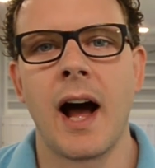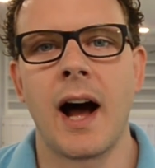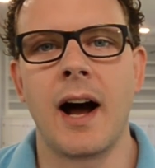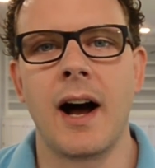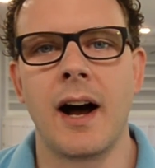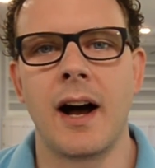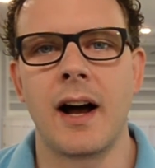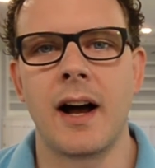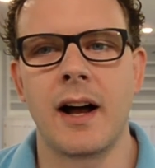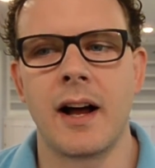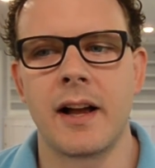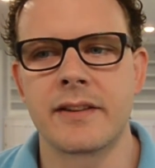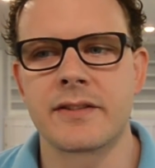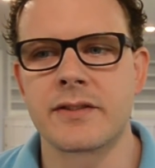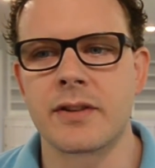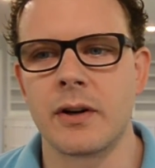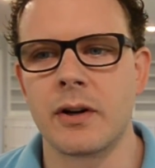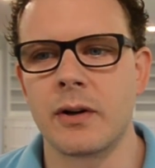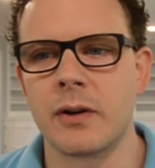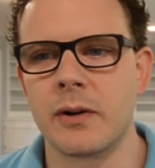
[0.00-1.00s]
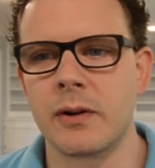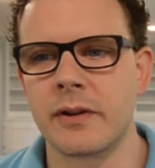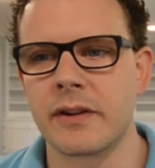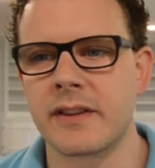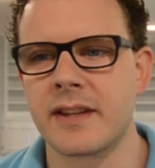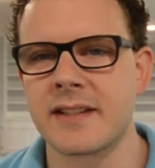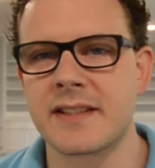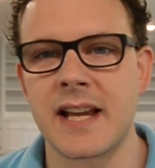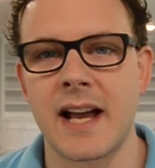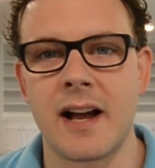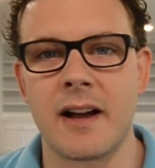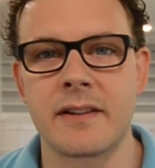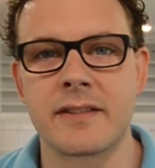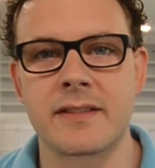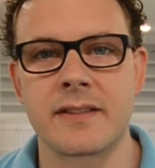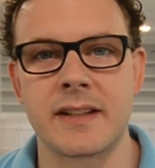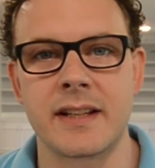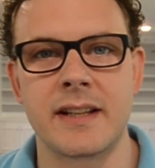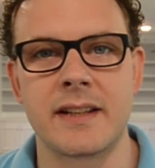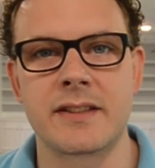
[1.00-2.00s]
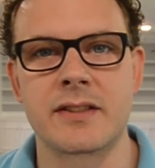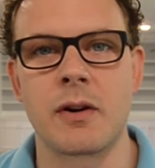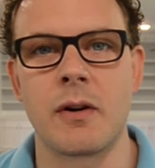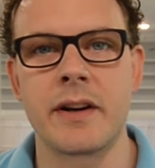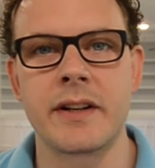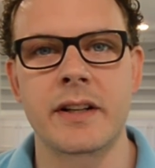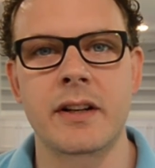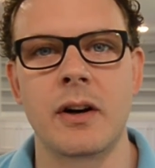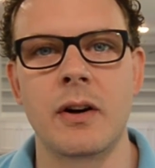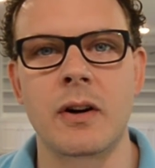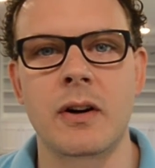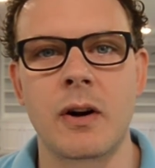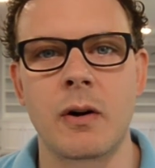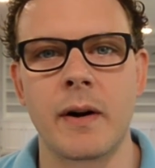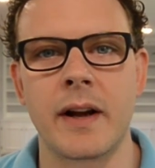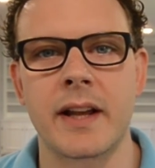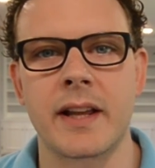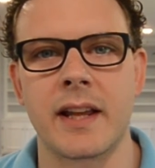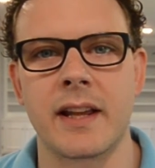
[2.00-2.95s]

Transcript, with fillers: Uh, so this house is going to go quick.